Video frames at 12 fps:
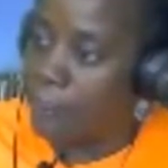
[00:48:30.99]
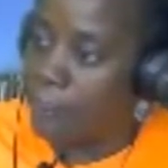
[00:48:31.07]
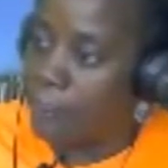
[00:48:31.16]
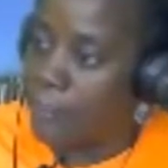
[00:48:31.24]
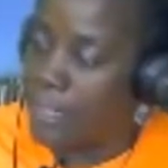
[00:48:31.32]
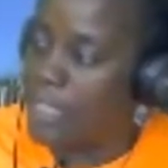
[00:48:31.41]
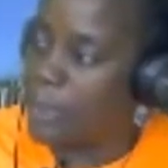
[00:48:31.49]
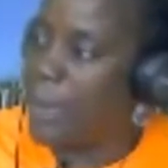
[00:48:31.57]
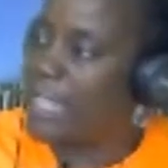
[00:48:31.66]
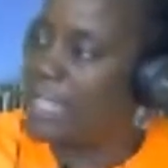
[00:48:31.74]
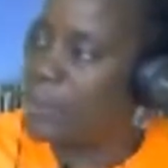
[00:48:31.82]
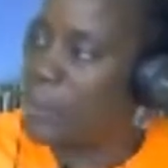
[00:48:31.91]
This
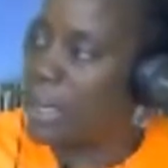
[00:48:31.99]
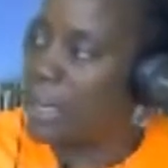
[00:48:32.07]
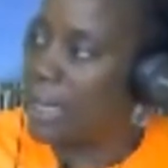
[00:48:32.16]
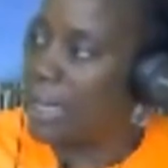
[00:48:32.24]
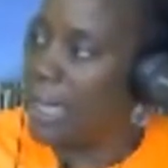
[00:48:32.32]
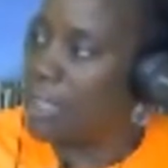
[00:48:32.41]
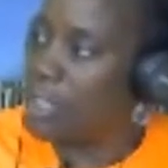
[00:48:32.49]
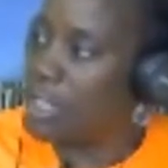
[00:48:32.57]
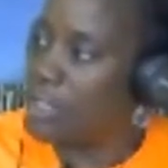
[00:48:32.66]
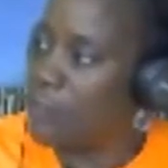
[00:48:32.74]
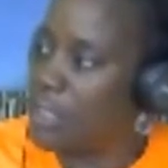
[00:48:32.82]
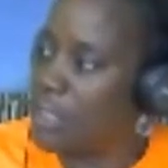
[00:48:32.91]
past week, I
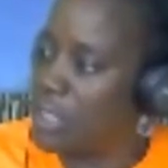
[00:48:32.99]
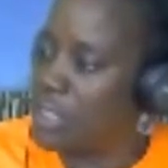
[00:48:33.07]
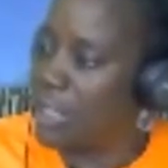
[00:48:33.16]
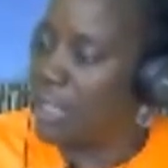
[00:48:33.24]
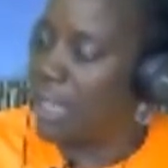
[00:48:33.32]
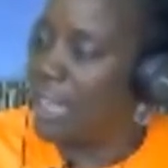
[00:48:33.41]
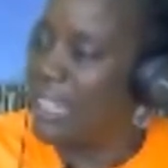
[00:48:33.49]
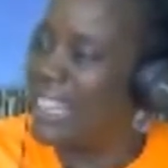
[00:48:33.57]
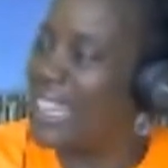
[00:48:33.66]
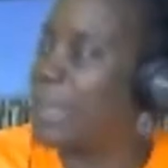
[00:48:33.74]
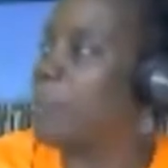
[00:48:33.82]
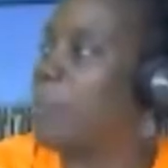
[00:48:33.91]
just finished a
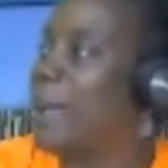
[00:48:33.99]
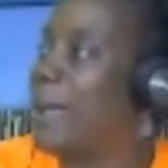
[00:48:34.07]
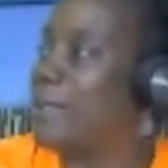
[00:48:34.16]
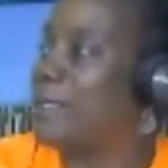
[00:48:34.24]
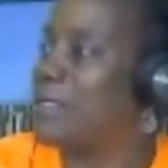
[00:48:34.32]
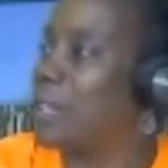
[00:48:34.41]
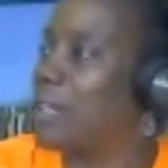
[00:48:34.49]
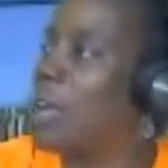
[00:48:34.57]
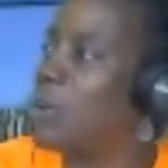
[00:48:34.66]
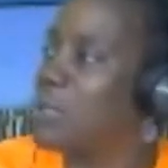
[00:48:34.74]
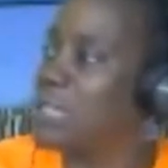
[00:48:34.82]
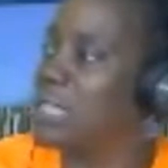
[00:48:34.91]
lay pastor
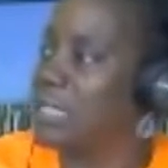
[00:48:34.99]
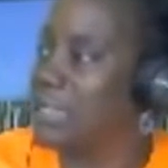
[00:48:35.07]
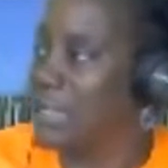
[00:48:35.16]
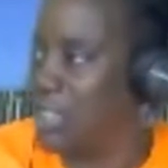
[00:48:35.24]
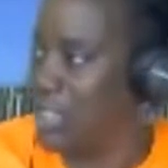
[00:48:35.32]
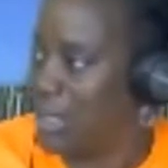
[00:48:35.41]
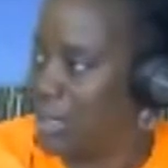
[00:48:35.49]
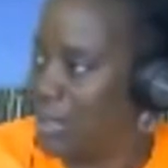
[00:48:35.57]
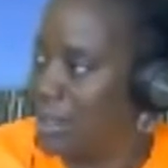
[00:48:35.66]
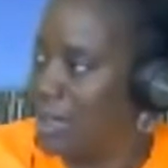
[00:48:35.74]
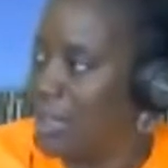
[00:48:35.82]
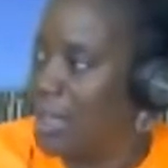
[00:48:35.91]
counseling session,
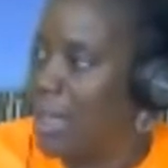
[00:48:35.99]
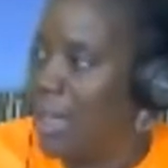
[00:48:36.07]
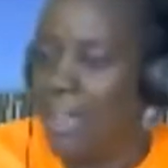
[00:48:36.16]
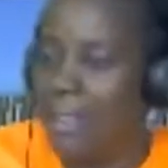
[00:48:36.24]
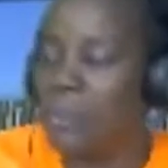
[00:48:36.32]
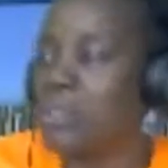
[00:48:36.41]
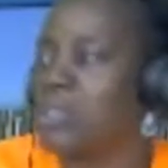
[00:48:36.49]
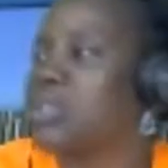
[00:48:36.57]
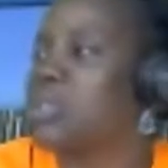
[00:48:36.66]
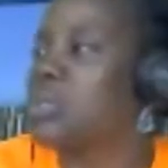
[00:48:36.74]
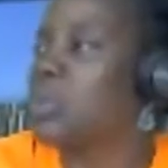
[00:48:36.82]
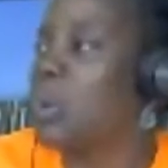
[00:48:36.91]
and it was
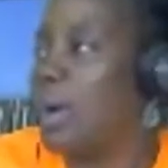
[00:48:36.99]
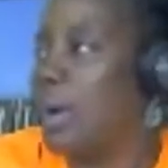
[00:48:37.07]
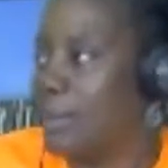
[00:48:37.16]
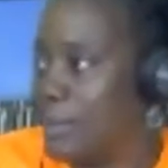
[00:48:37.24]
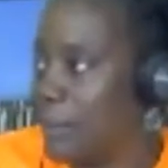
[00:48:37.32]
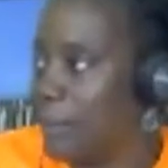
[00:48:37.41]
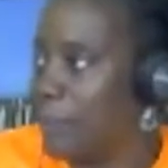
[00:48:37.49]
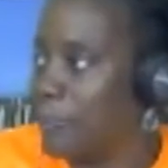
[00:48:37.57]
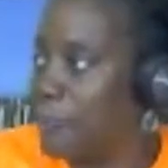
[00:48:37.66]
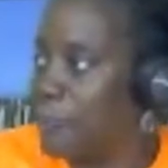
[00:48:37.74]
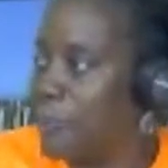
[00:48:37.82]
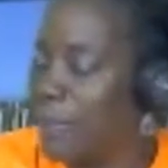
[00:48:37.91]
just so awesome
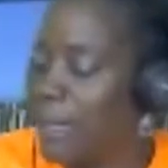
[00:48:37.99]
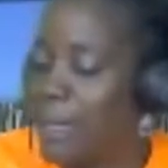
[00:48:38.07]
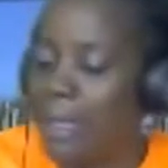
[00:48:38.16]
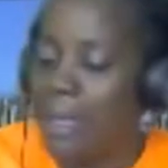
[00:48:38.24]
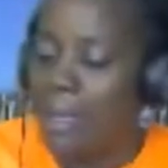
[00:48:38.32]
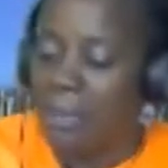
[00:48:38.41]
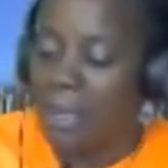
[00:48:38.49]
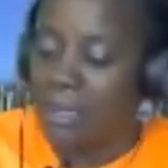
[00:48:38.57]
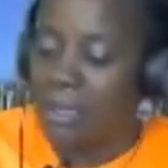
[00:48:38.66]
because